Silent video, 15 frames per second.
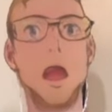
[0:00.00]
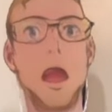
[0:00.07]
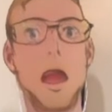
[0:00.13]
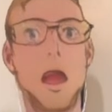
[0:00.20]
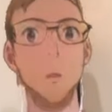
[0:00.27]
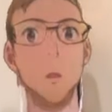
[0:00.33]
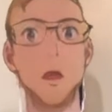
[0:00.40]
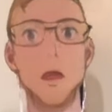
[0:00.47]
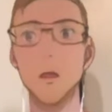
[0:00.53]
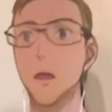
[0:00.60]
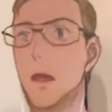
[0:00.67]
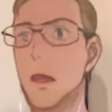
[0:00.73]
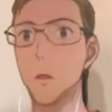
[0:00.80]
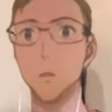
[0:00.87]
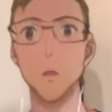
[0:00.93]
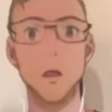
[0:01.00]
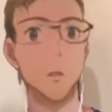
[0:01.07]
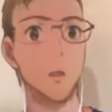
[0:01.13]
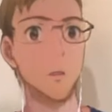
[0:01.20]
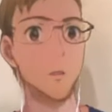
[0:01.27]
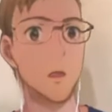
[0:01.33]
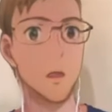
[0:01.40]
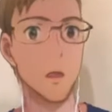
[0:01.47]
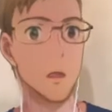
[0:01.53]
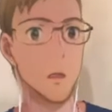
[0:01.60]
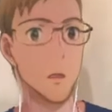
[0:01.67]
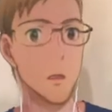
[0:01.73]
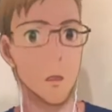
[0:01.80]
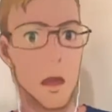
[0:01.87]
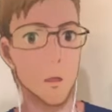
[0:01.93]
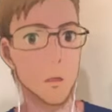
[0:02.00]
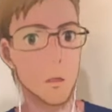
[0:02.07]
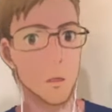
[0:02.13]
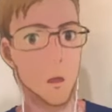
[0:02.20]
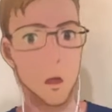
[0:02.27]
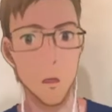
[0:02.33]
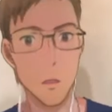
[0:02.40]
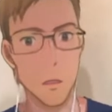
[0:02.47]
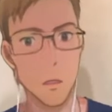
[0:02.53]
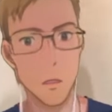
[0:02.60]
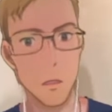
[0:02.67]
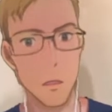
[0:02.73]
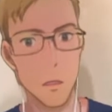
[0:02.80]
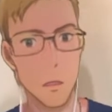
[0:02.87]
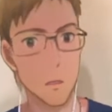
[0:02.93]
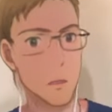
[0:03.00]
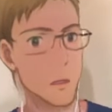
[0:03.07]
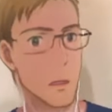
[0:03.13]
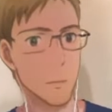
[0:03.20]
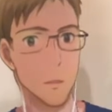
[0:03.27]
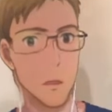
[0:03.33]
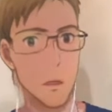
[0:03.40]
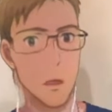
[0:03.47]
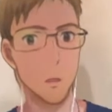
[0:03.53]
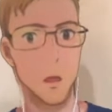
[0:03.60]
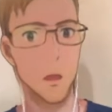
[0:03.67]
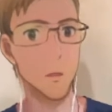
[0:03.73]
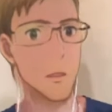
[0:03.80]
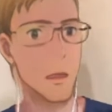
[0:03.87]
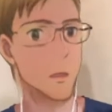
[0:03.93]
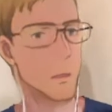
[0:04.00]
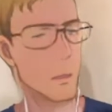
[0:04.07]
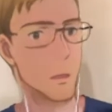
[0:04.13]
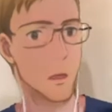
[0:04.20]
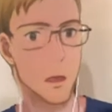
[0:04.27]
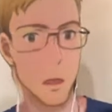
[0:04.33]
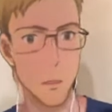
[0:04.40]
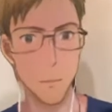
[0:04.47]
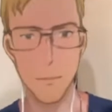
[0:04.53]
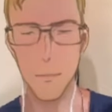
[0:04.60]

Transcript: What is it, like $250,000, something around that currently.